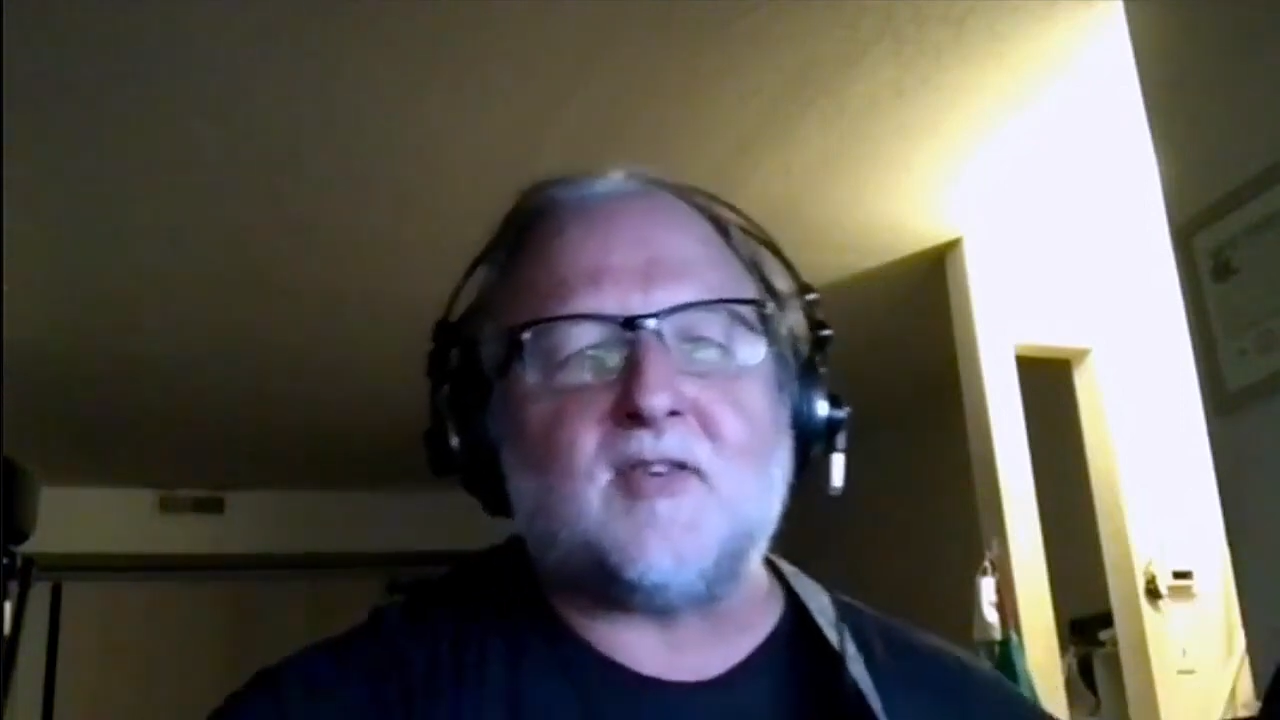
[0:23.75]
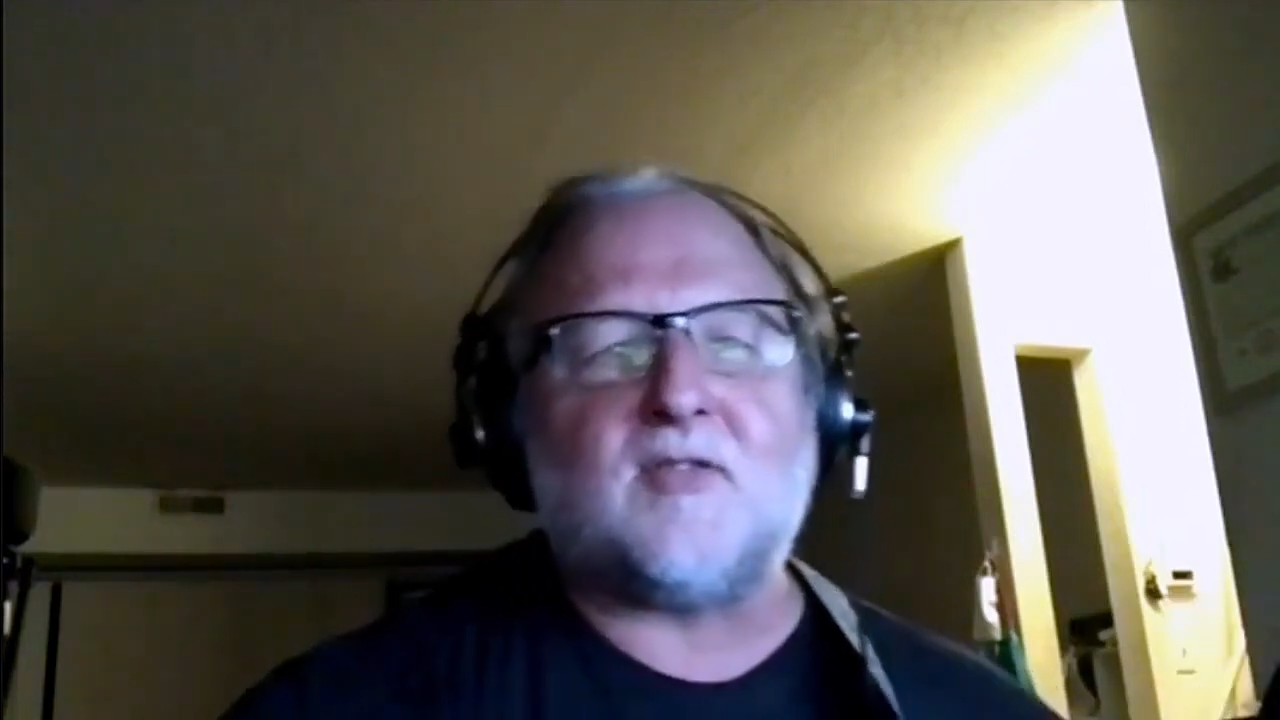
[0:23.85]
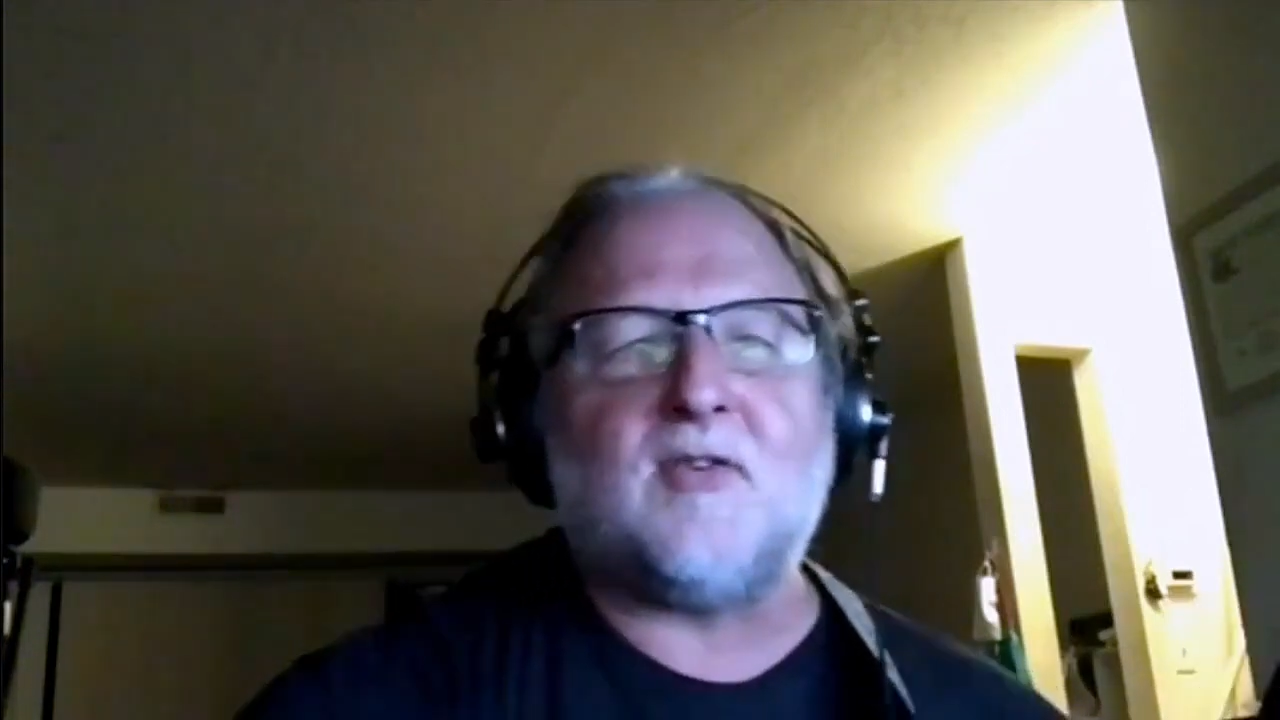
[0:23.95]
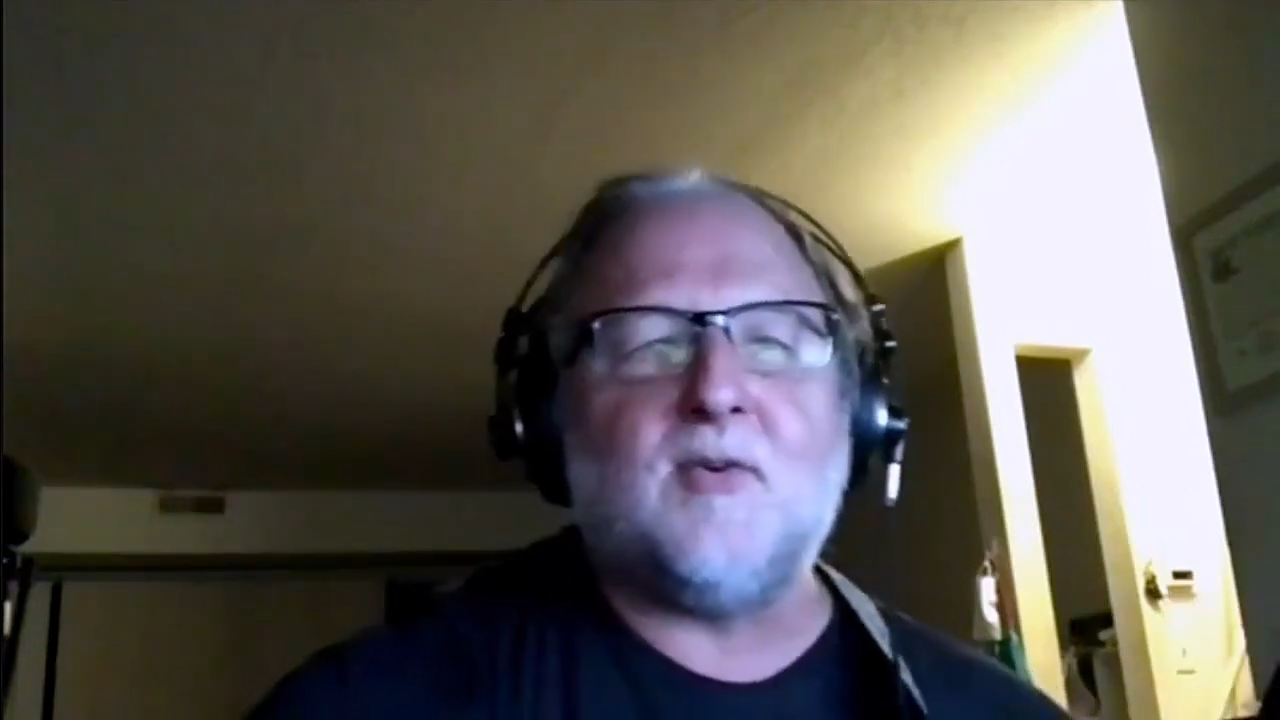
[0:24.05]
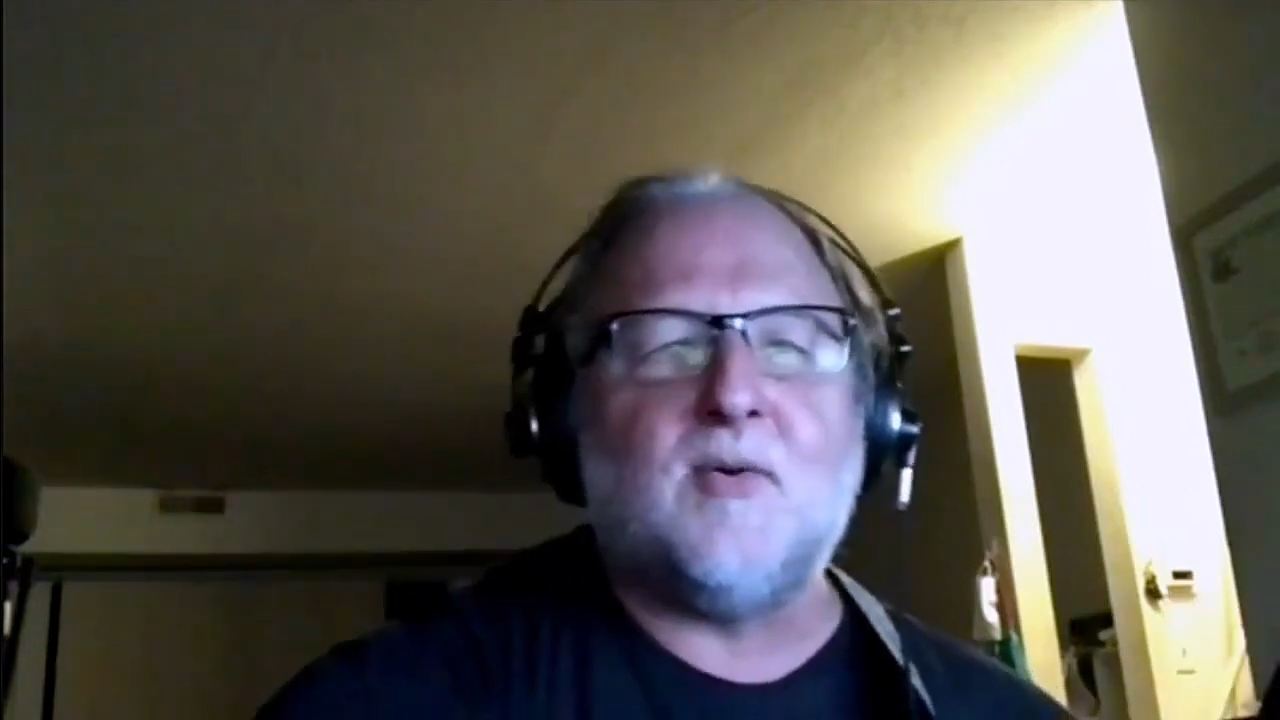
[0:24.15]
or
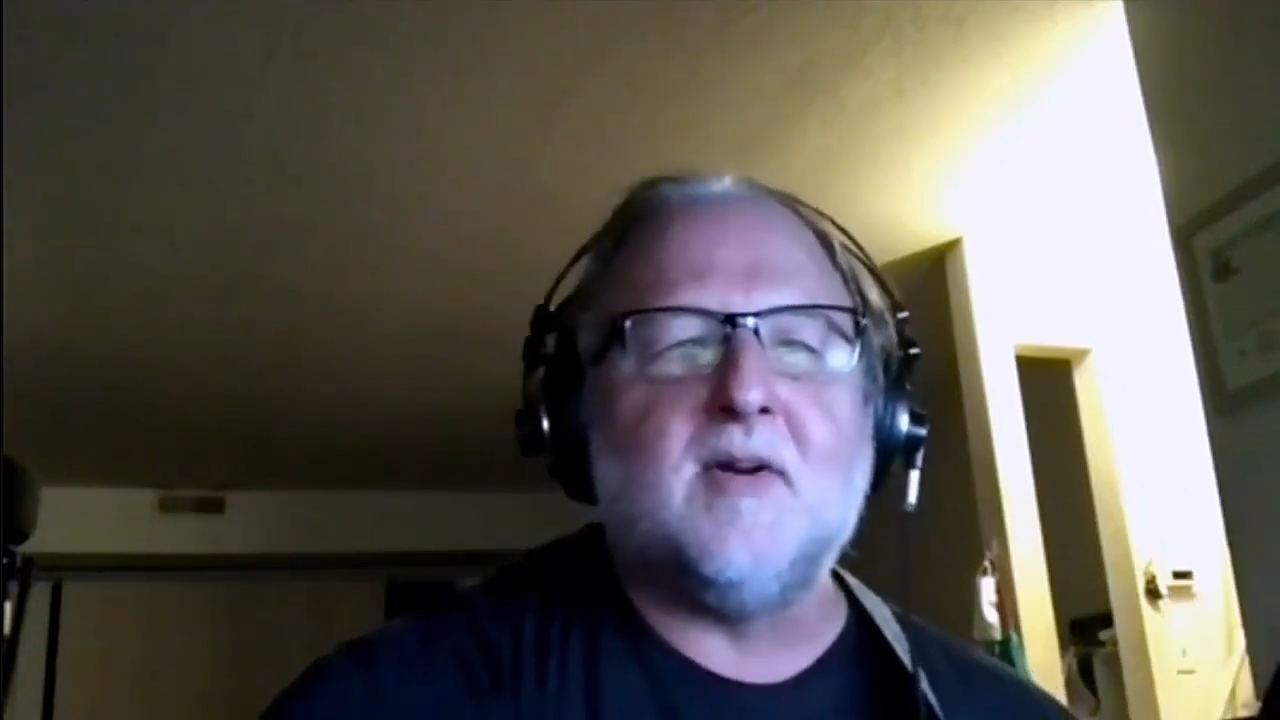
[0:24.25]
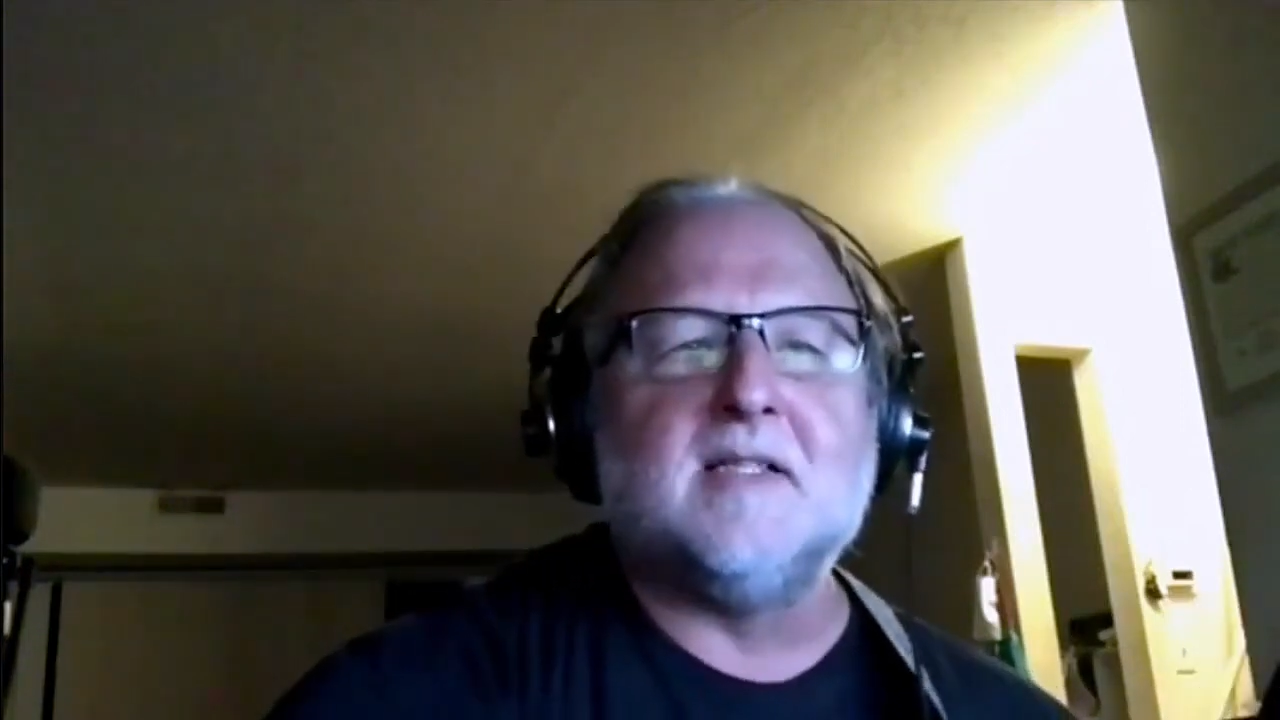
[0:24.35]
two,